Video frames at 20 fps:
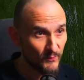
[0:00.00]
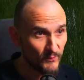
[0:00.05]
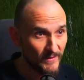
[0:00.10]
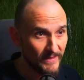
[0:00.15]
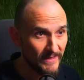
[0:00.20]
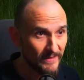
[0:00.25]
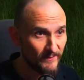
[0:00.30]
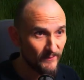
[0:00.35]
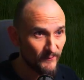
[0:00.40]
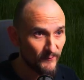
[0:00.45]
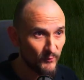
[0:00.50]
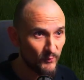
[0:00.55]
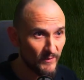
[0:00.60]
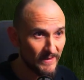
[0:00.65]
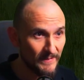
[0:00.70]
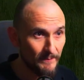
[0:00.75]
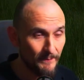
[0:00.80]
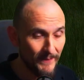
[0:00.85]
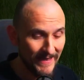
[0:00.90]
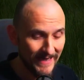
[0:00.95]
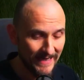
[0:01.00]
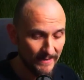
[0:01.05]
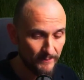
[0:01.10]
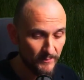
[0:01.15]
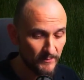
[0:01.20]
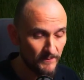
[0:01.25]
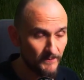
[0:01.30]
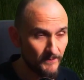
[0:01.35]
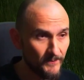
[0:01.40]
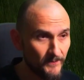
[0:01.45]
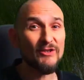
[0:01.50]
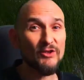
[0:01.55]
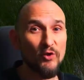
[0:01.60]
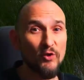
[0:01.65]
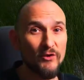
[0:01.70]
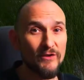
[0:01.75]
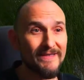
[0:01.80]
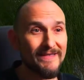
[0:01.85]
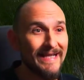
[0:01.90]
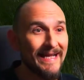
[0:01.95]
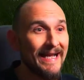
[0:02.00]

Still, you really have to say when I look at the